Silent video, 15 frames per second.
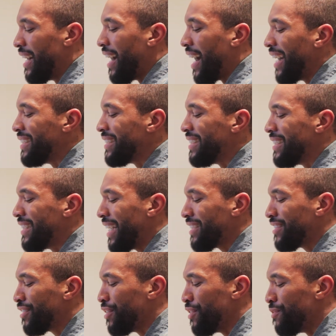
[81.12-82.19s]
I
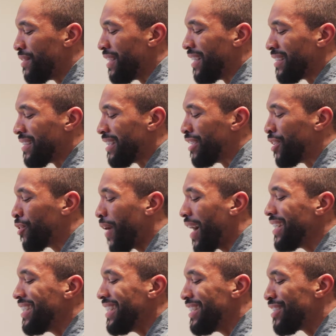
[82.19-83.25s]
suggest to you this, the
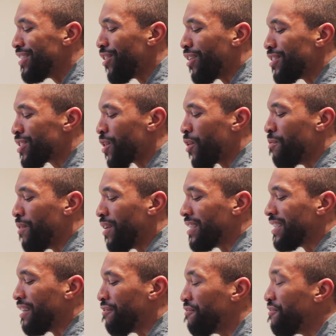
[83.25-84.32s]
tragedy is not so
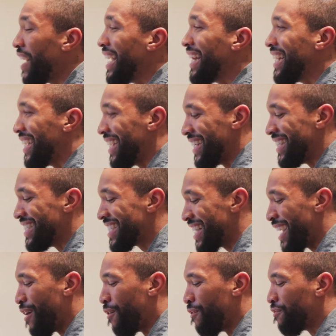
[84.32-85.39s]
much the failure in
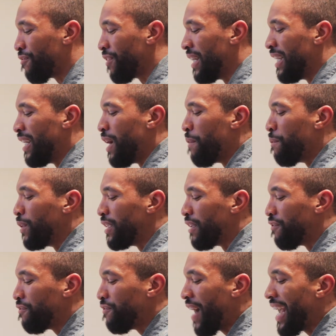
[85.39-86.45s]
itself, but the
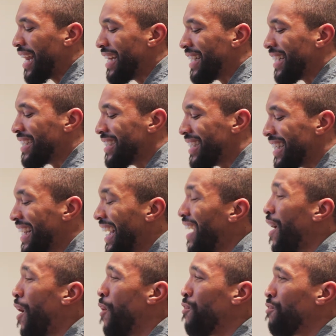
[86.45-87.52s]
failure to get
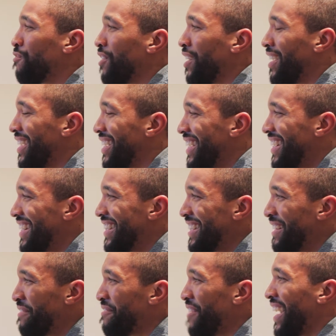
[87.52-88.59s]
over
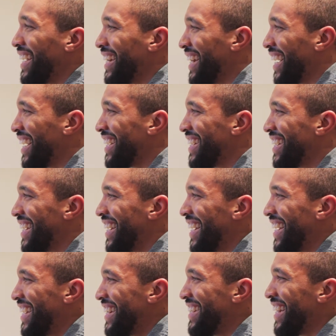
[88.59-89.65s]
the failure.
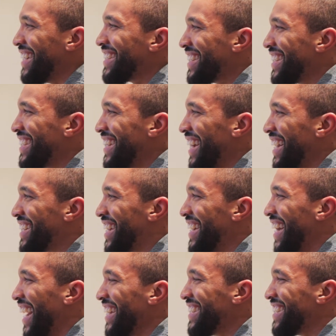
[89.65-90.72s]
Let's
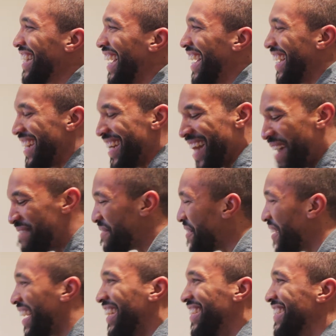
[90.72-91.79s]

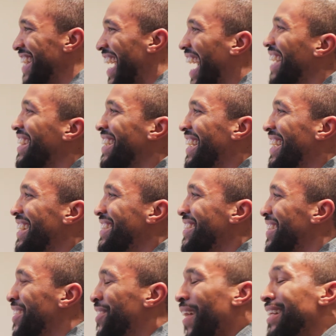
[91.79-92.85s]
elaborate on that. So
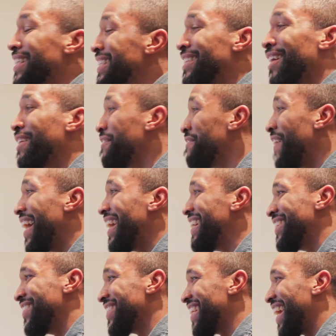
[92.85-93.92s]
the tragedy is not the failure,
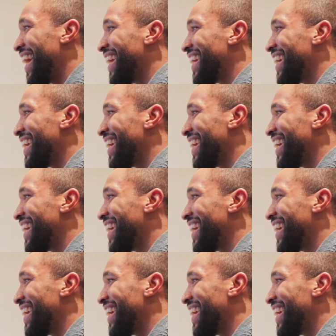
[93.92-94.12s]
you're saying?